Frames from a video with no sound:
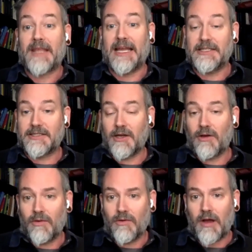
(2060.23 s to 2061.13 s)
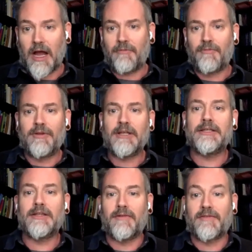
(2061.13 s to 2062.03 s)
And so I
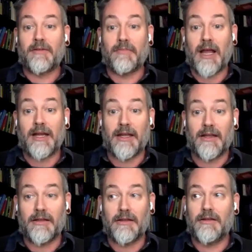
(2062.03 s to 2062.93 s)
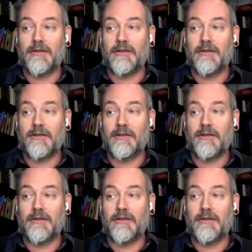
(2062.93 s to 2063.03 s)
really love combining,